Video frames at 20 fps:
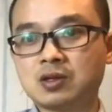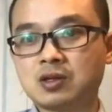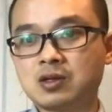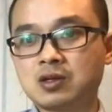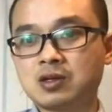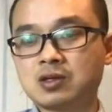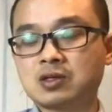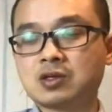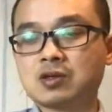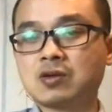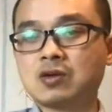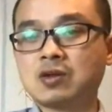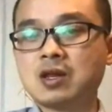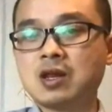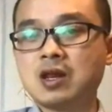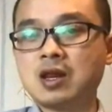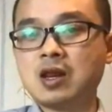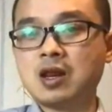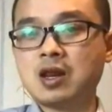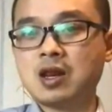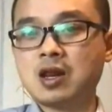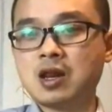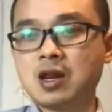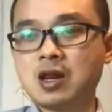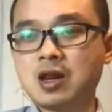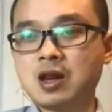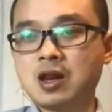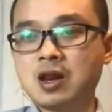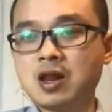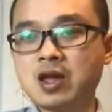So
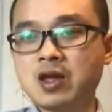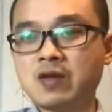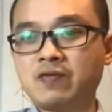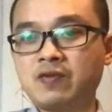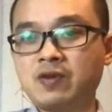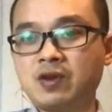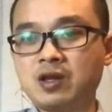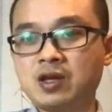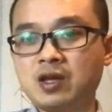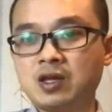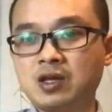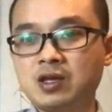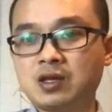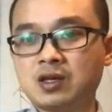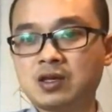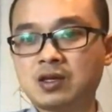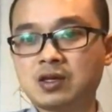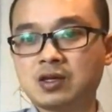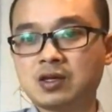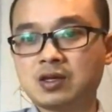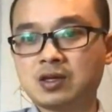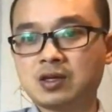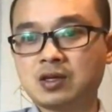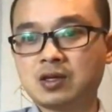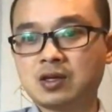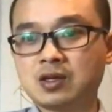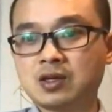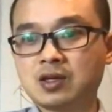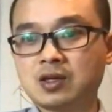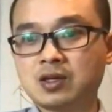left leg,
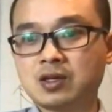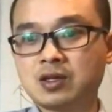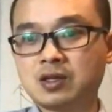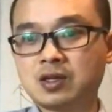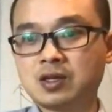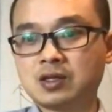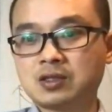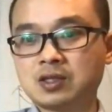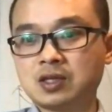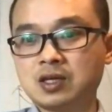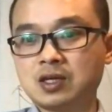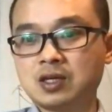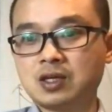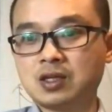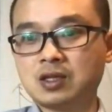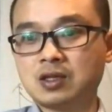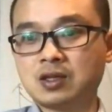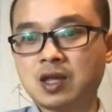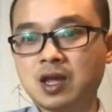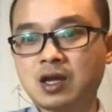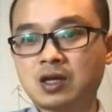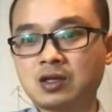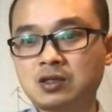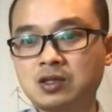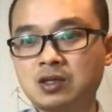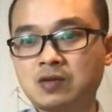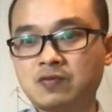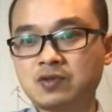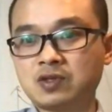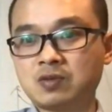there's
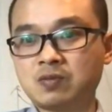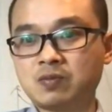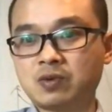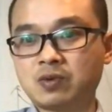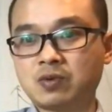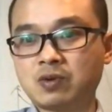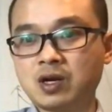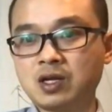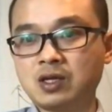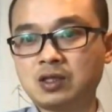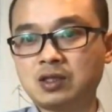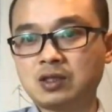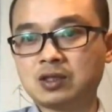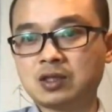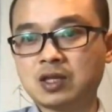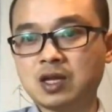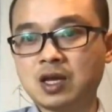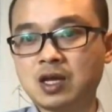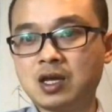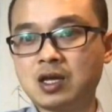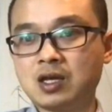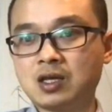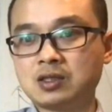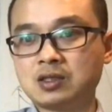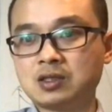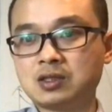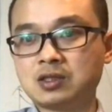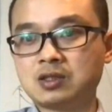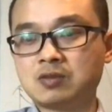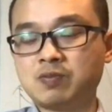negative symbol, right? There is
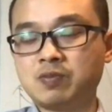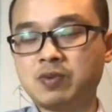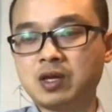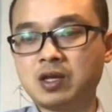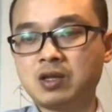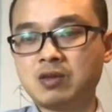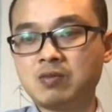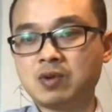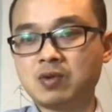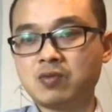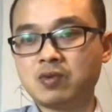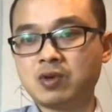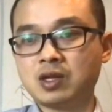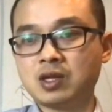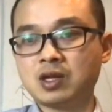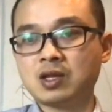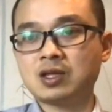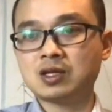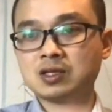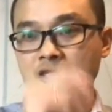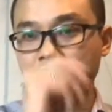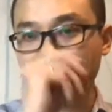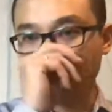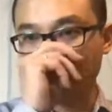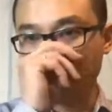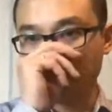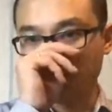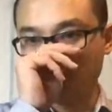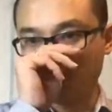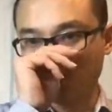spleen meridian, there's
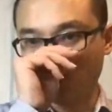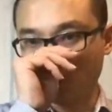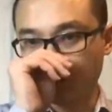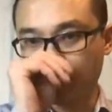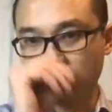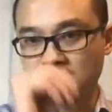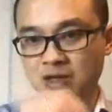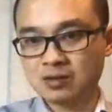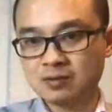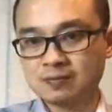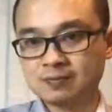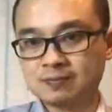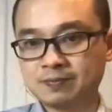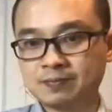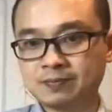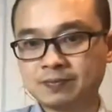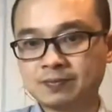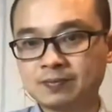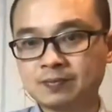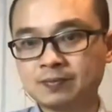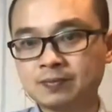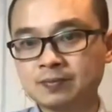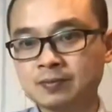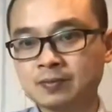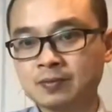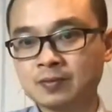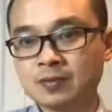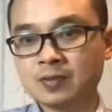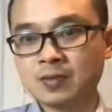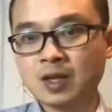yin meridian.
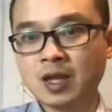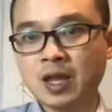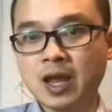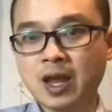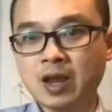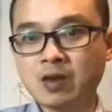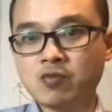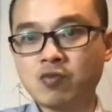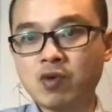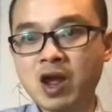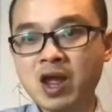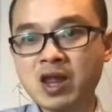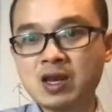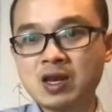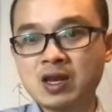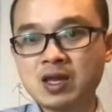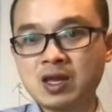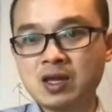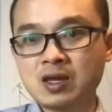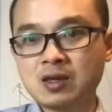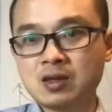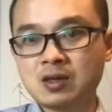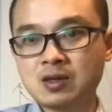And right leg,